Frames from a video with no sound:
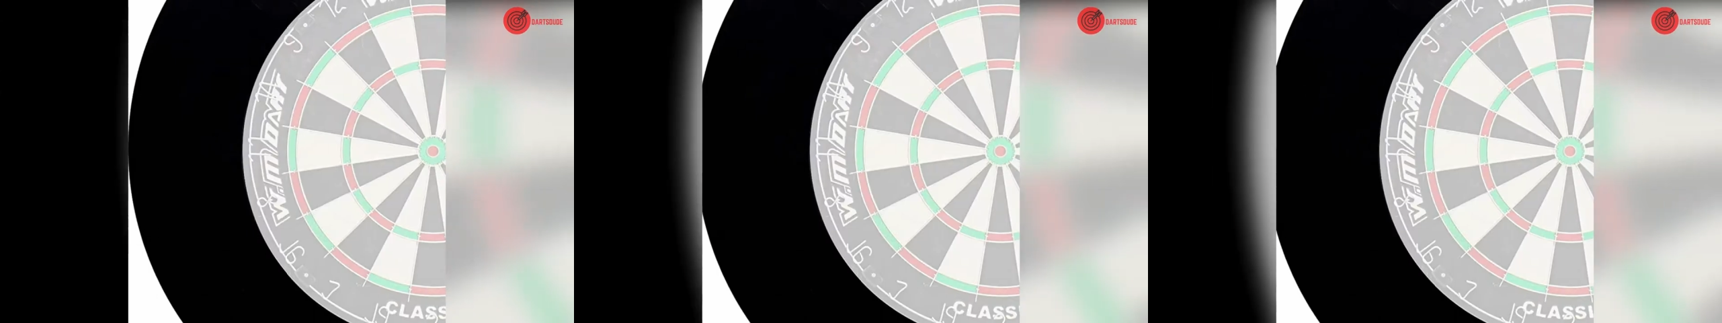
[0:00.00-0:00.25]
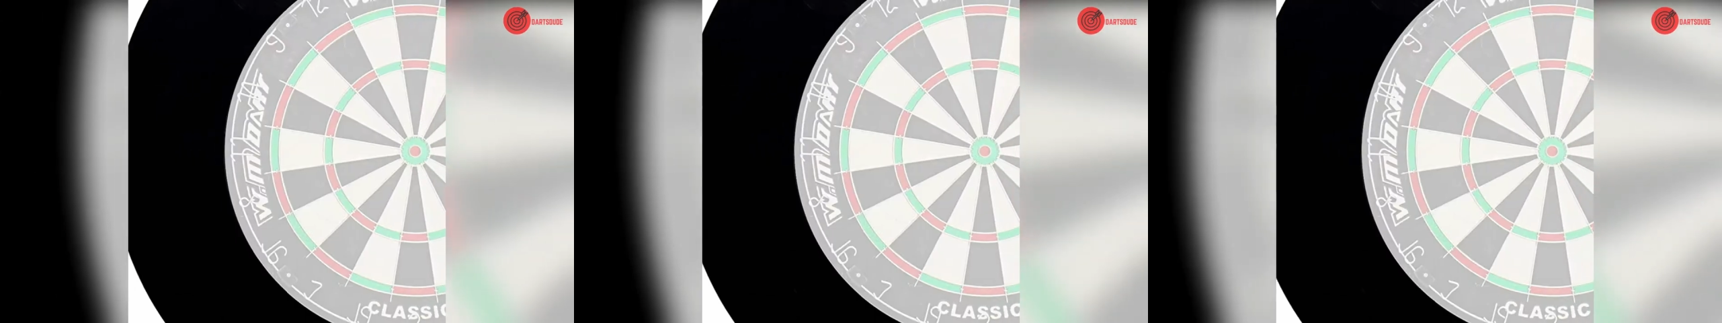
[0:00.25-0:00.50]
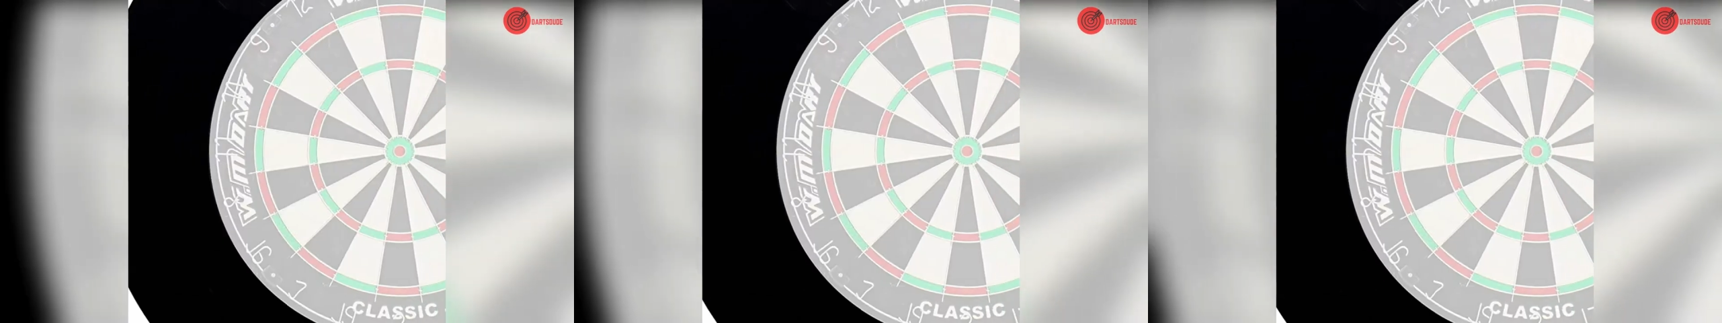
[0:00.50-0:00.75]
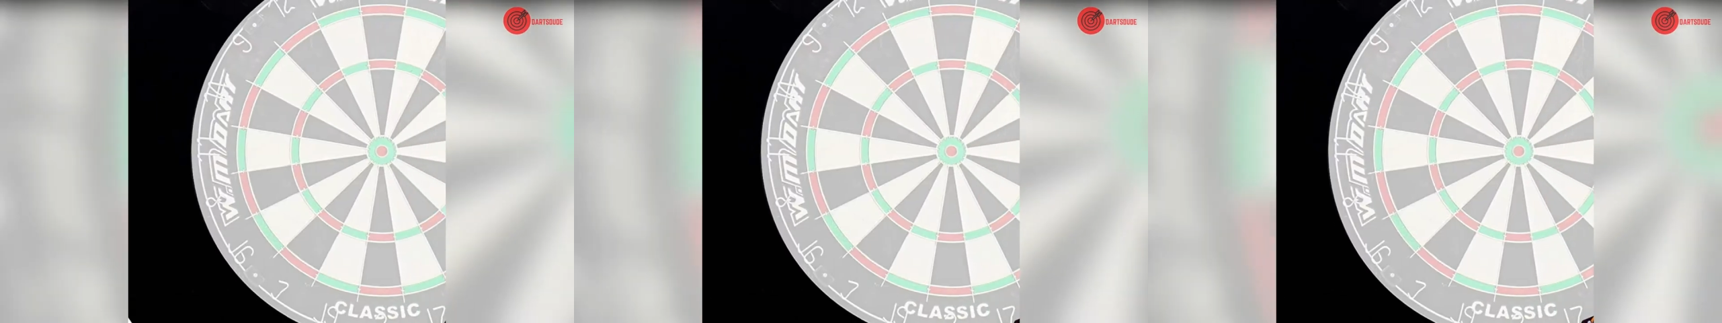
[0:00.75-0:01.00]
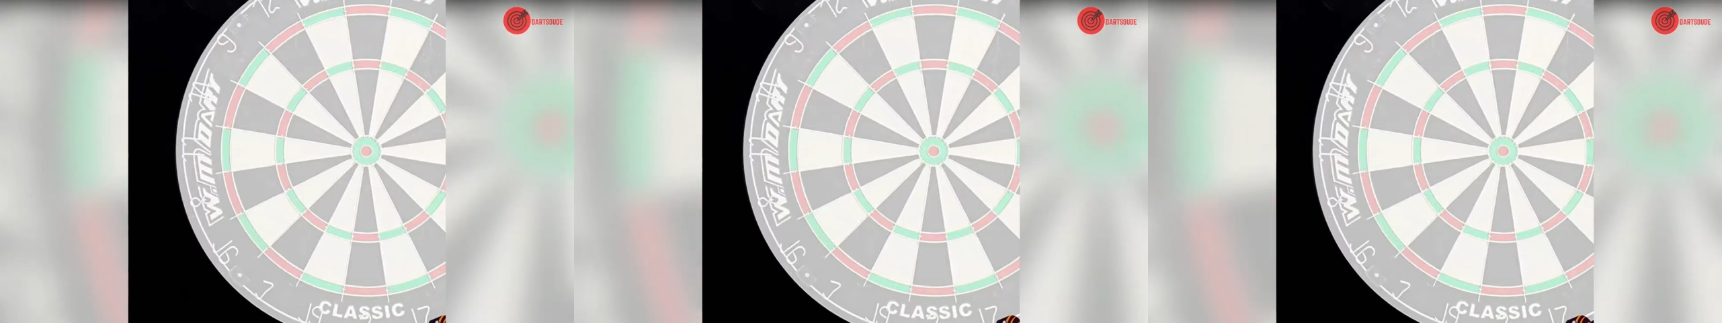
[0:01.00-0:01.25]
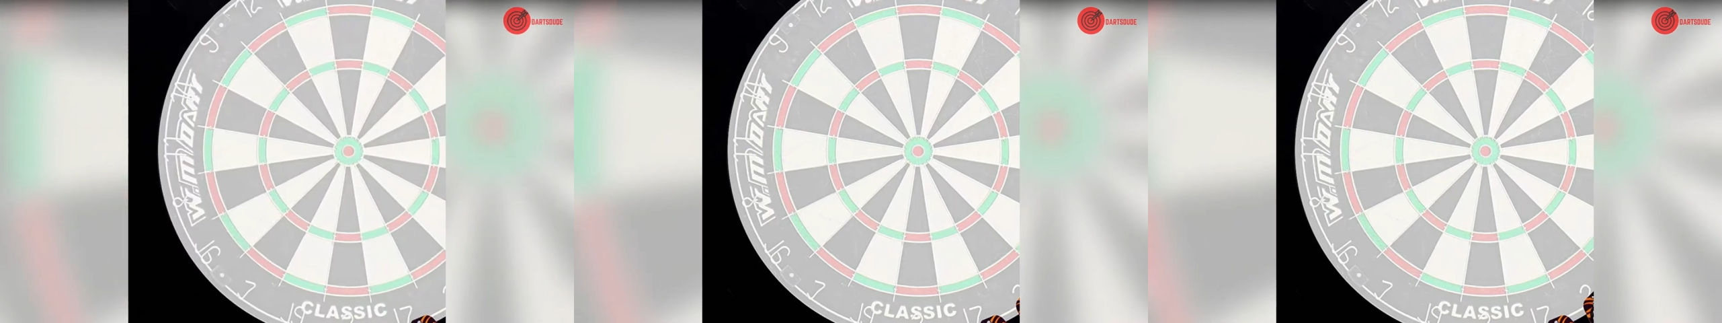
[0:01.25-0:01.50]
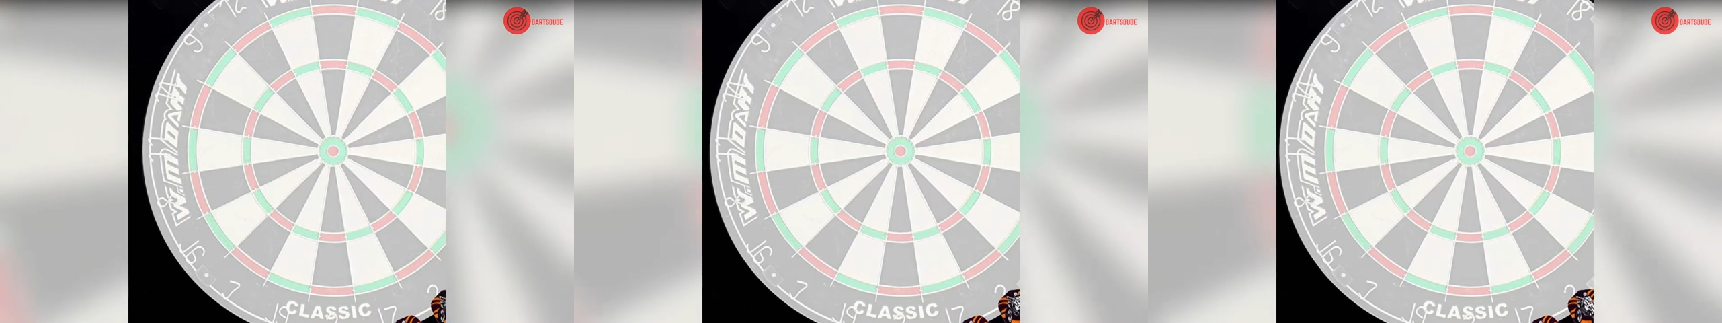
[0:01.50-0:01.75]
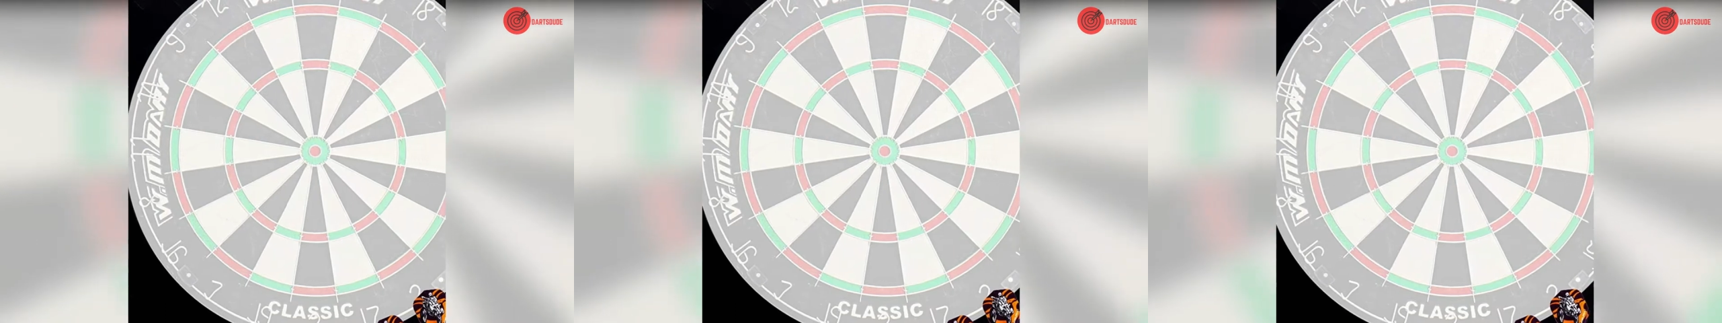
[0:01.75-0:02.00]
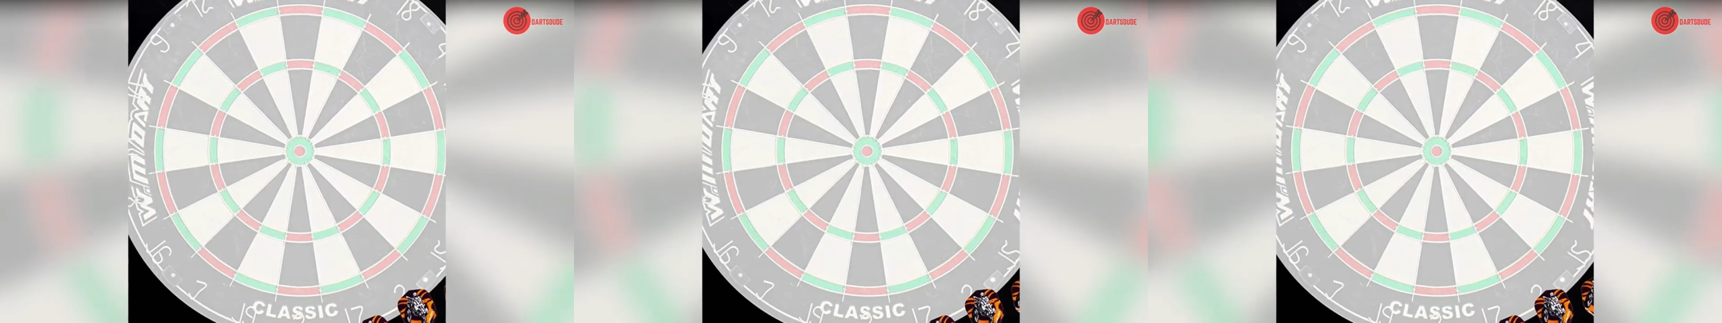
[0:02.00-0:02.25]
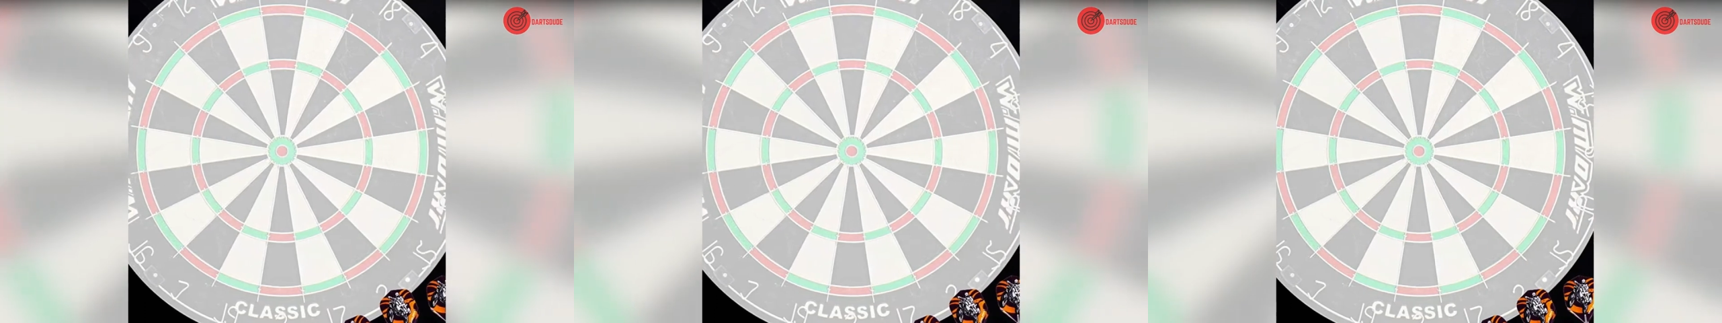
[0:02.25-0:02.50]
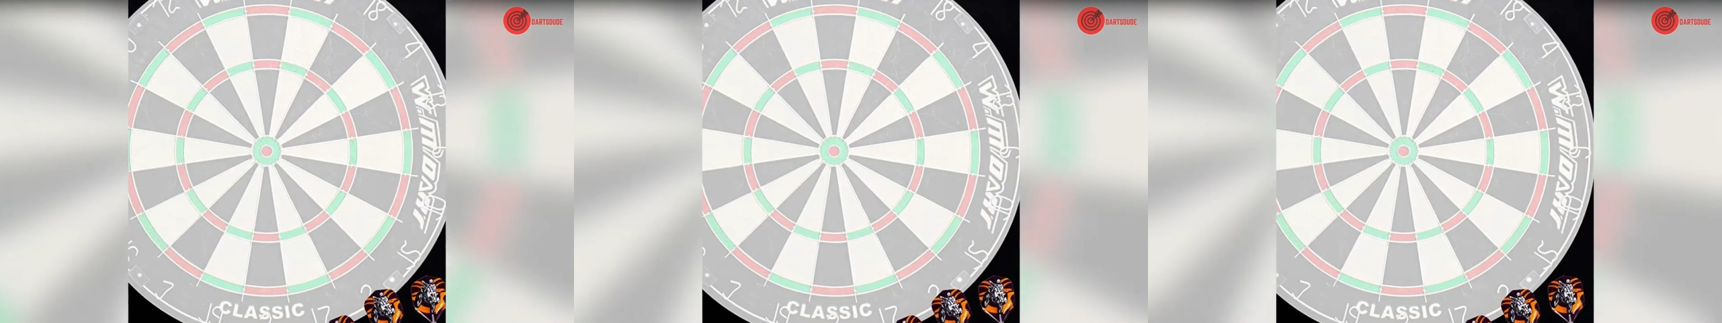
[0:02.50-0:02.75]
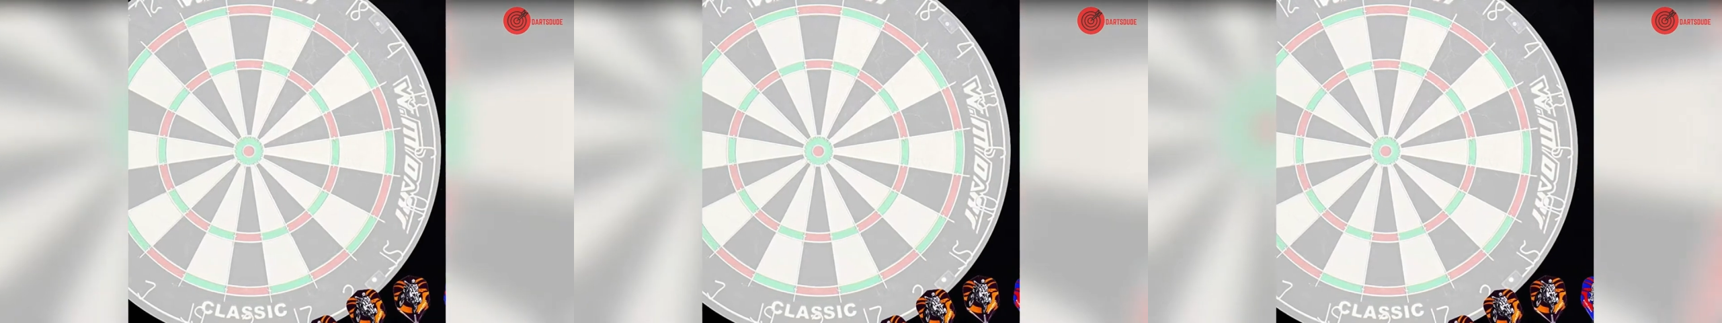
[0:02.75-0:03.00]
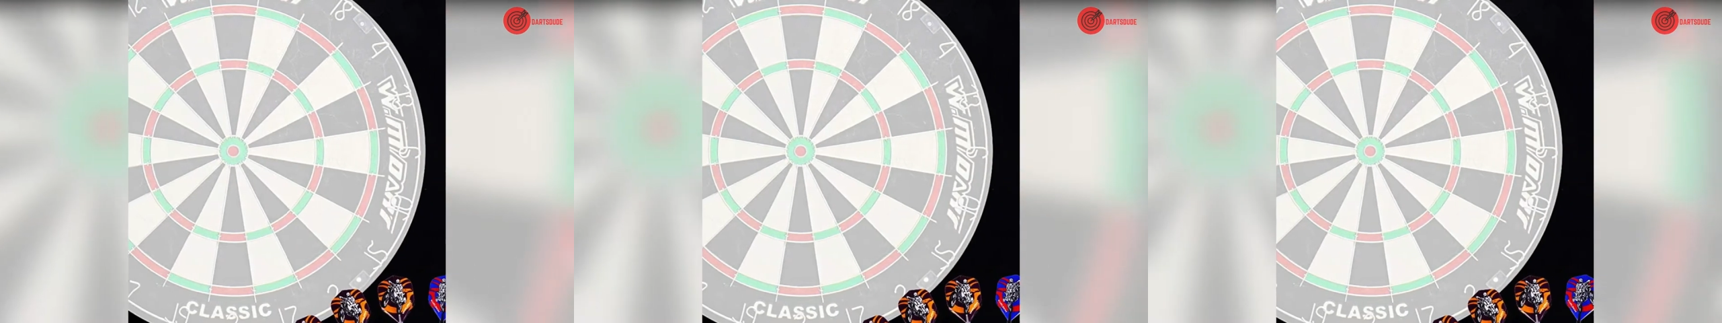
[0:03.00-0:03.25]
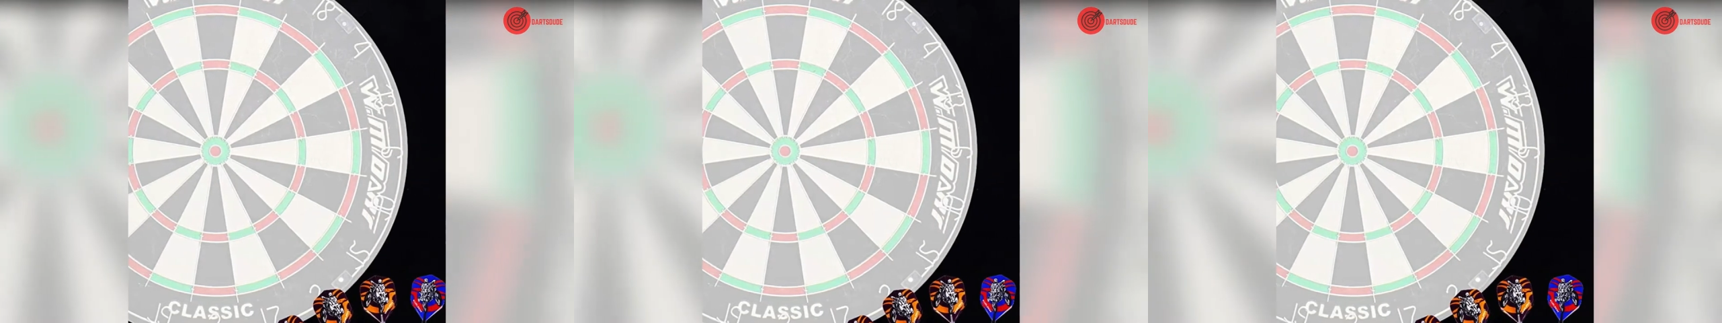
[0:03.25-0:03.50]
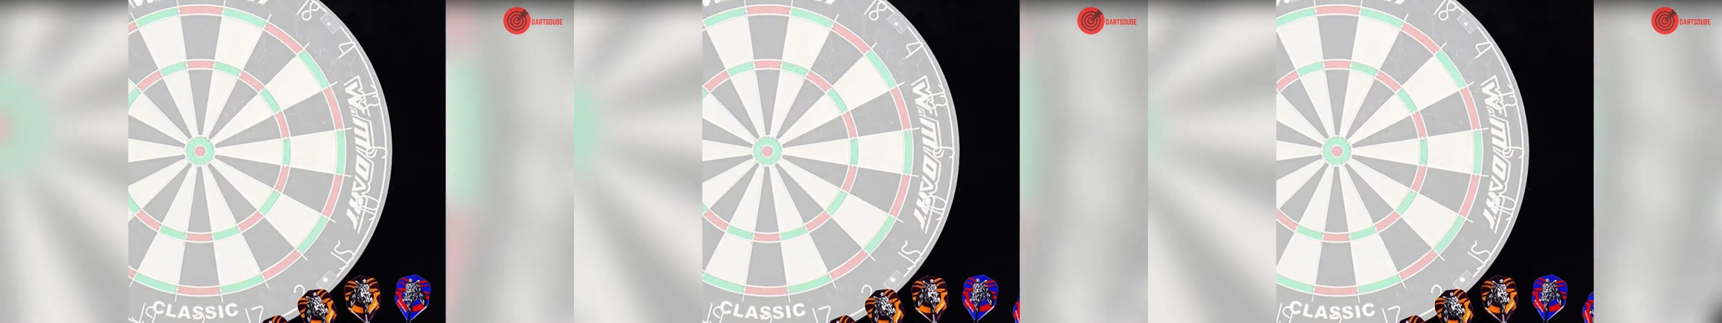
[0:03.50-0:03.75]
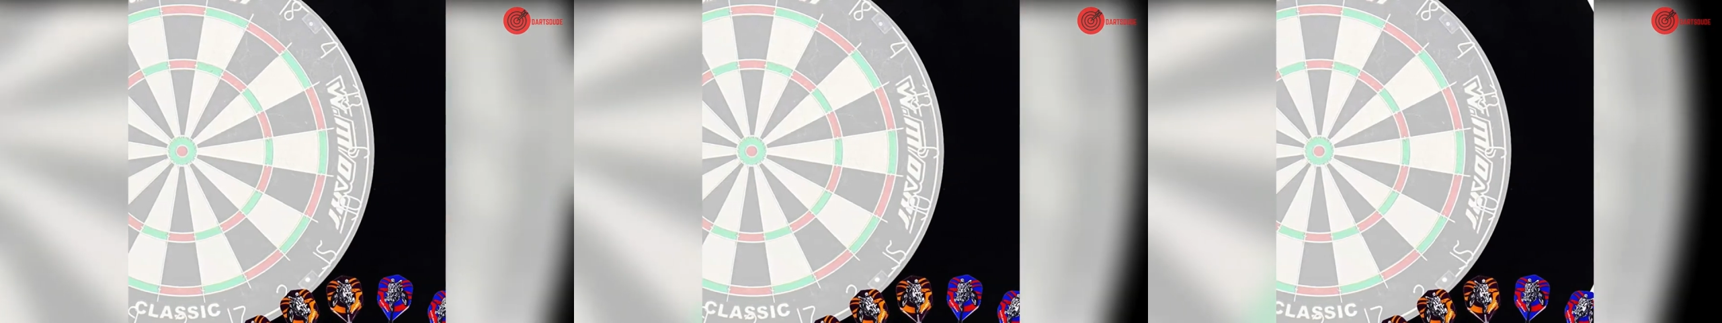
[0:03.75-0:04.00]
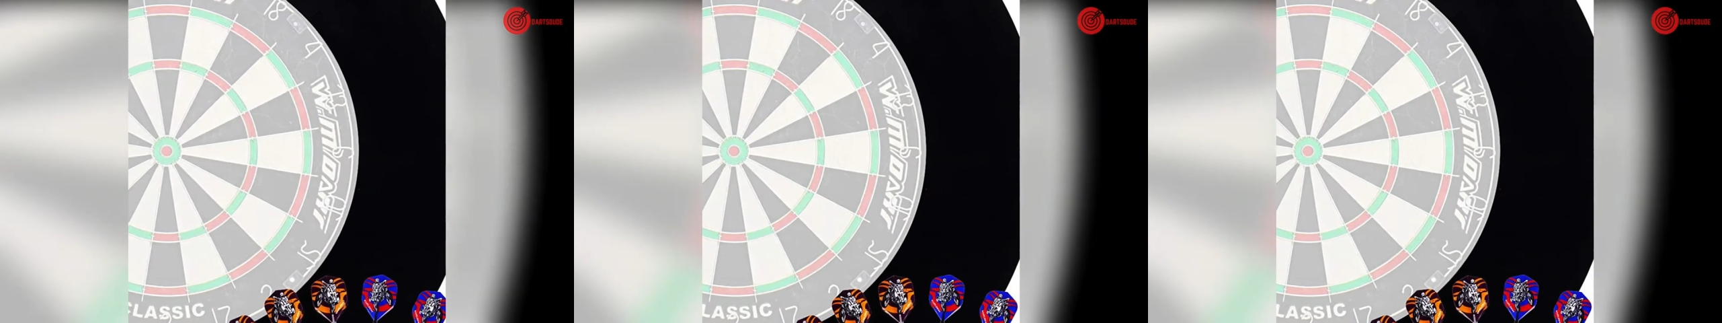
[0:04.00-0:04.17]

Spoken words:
Nobody's mouth can be seen.